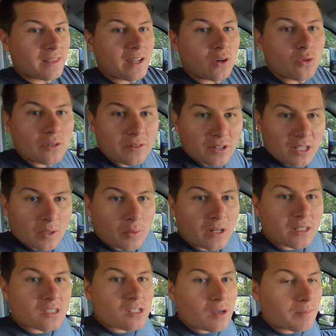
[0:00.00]
that only really
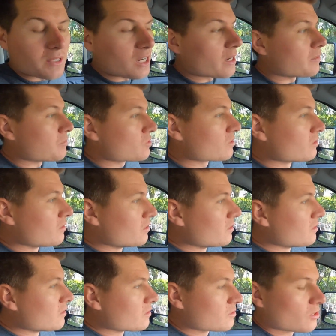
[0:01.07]
worked sometimes.
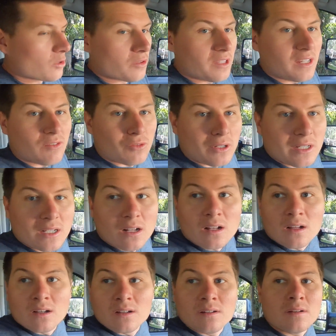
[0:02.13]
So the
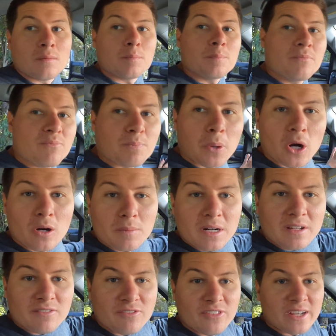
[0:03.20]
real
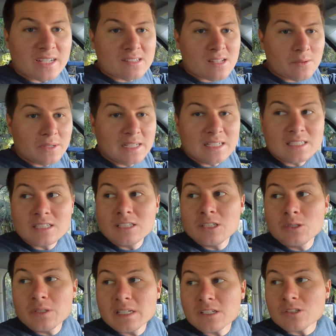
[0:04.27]
permanent fix that we need to
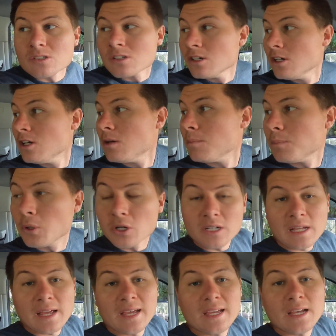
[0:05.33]
do is
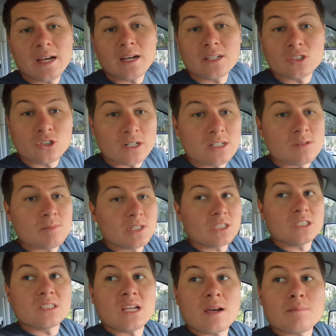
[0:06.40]
put a uh,
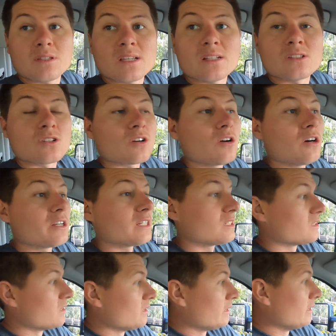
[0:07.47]
transmission temp sensor on
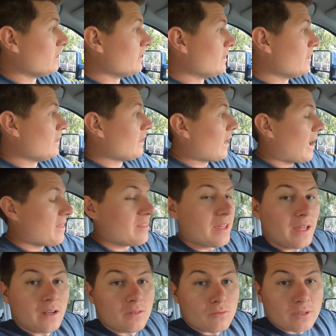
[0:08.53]
it and
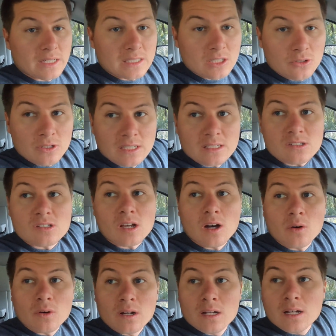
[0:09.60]
then retune it.
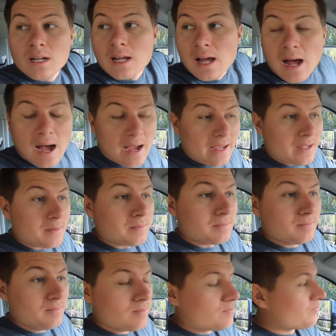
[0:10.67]
So I
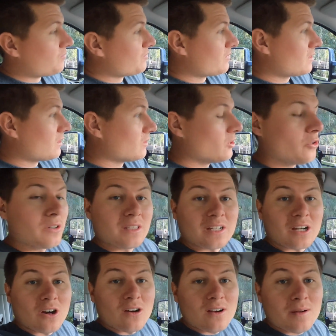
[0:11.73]
am loading
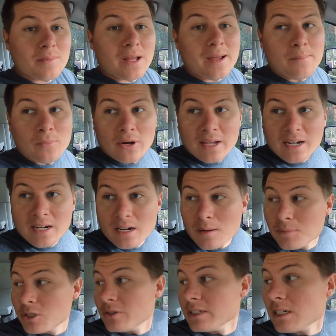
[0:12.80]
the car up and bringing it up to